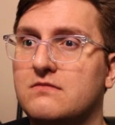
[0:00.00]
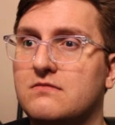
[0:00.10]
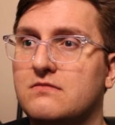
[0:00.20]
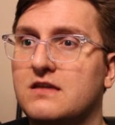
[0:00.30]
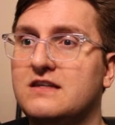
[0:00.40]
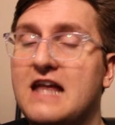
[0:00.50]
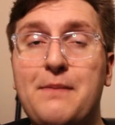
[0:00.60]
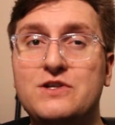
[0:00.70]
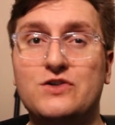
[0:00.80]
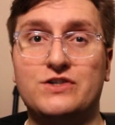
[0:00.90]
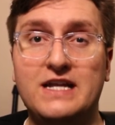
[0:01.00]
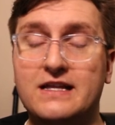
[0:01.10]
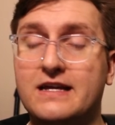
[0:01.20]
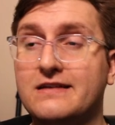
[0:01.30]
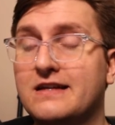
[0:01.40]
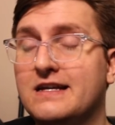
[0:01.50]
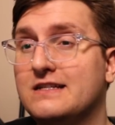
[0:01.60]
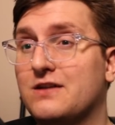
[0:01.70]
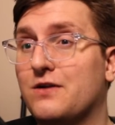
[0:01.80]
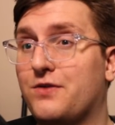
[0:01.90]
the damage you're dealing.
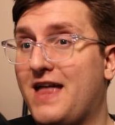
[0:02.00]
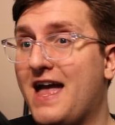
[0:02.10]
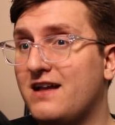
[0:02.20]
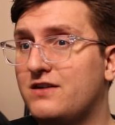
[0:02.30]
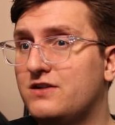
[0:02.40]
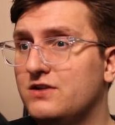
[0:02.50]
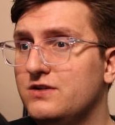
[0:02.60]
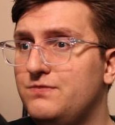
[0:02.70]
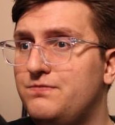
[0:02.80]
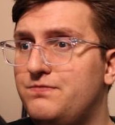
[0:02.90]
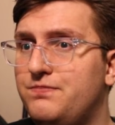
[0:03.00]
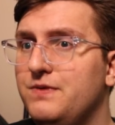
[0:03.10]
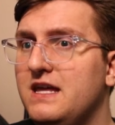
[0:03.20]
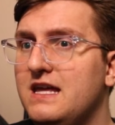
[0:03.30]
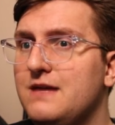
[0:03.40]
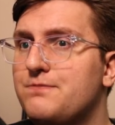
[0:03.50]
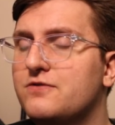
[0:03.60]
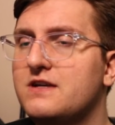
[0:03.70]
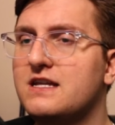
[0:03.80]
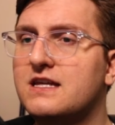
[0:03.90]
So that could be
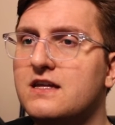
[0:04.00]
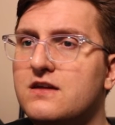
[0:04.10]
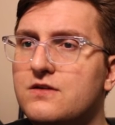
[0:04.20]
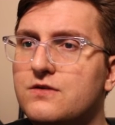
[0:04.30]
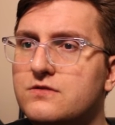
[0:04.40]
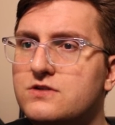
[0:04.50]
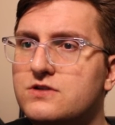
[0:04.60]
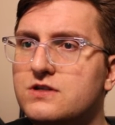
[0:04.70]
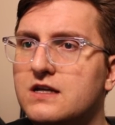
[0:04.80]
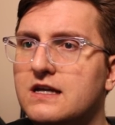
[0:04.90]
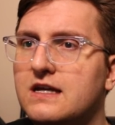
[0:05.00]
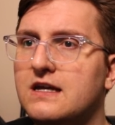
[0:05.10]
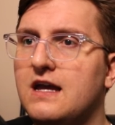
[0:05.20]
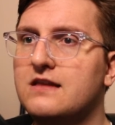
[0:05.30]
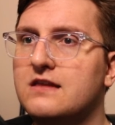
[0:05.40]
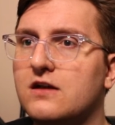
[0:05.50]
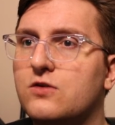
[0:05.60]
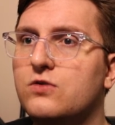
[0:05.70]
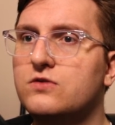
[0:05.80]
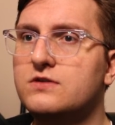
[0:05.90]
pretty huge. And then the
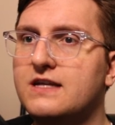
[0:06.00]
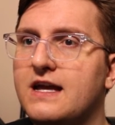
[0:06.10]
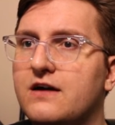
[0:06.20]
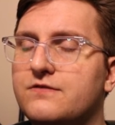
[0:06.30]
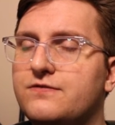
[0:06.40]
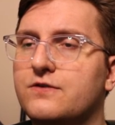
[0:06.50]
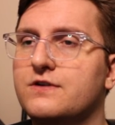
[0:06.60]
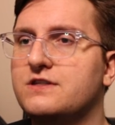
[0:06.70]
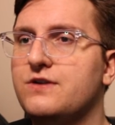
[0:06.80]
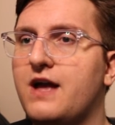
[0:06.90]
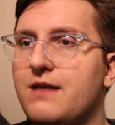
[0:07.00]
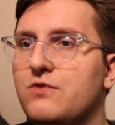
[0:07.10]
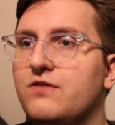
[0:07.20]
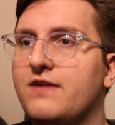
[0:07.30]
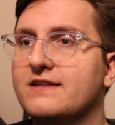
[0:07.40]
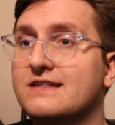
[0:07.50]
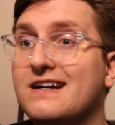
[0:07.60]
cooldown for its Unite move has gone